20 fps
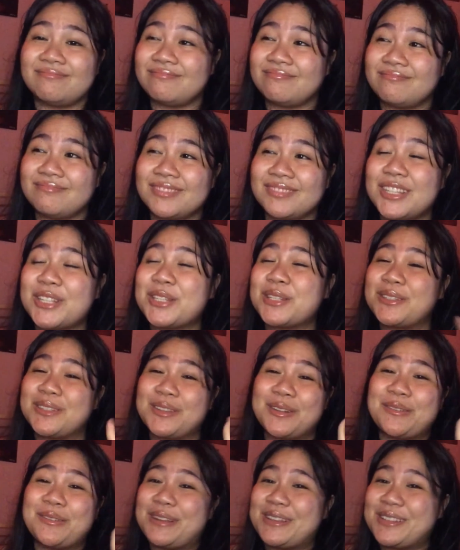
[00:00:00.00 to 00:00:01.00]
That's the
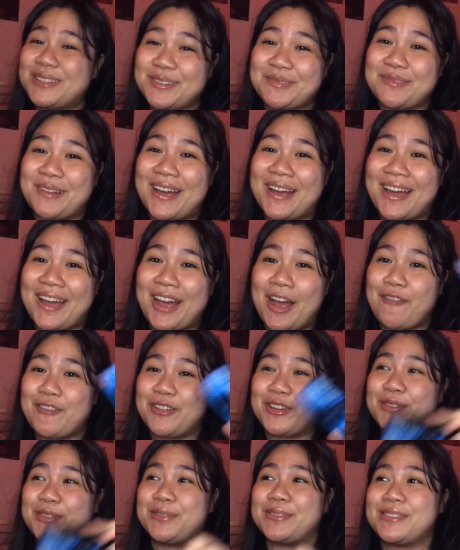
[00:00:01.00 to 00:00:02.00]
reason why I
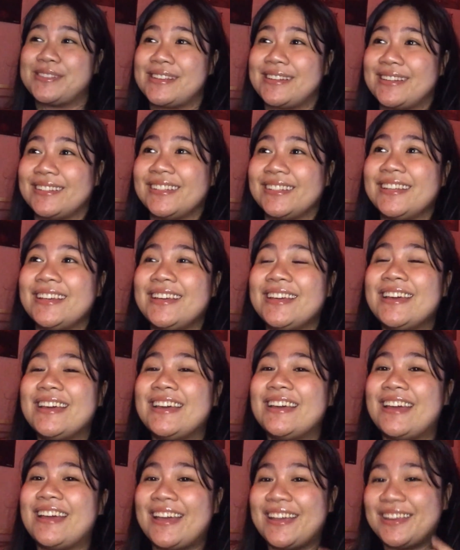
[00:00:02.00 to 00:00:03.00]
haven't used it
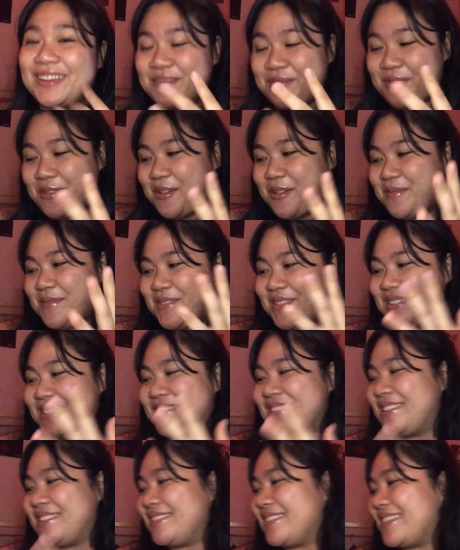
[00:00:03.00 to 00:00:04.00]
anymore, because
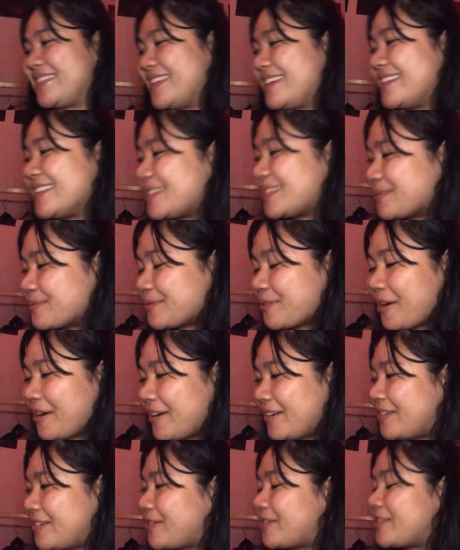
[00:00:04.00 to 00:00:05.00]
this
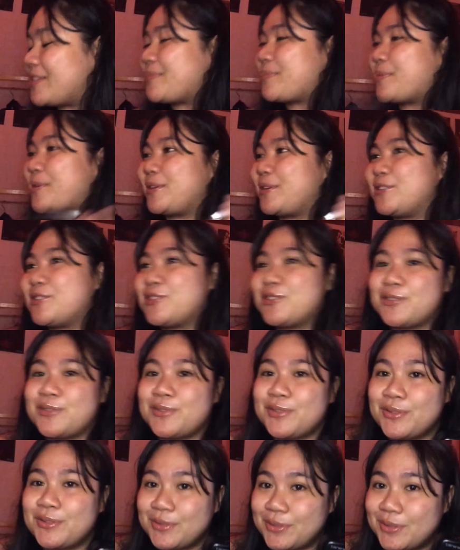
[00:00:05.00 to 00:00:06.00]
one, or the point and
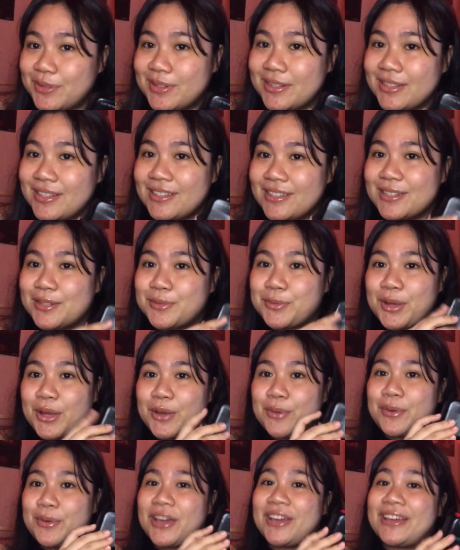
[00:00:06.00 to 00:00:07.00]
shoot, is
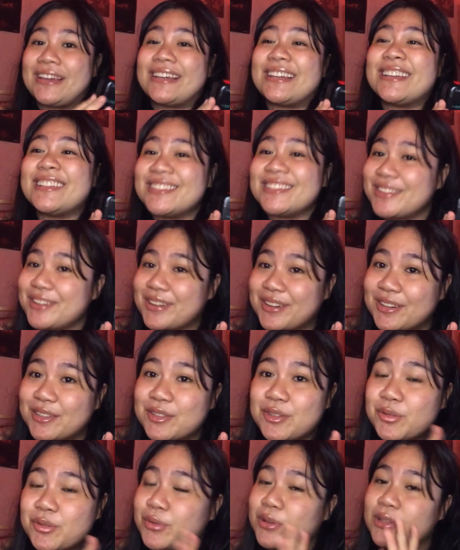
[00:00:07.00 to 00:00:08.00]
way easier
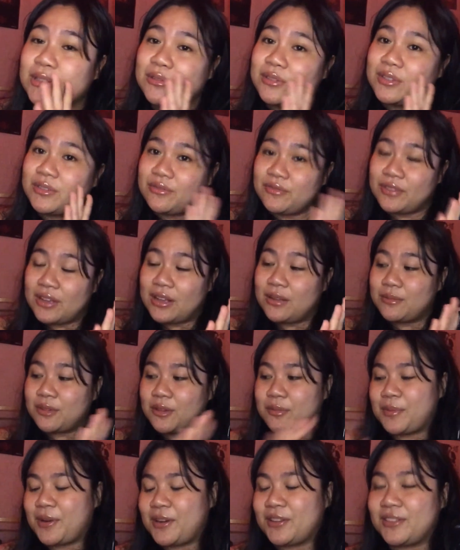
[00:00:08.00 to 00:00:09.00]
to reload a film
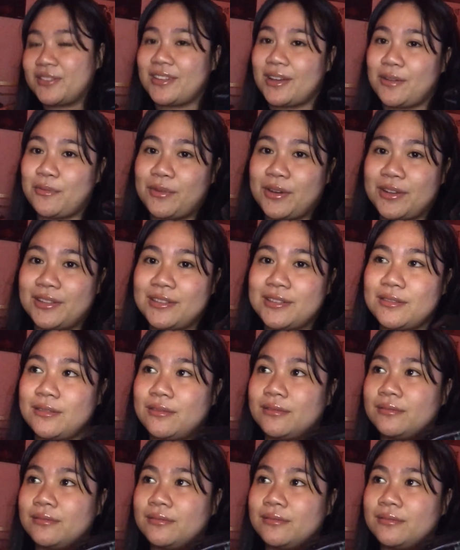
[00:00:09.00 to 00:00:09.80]
compared to that one. So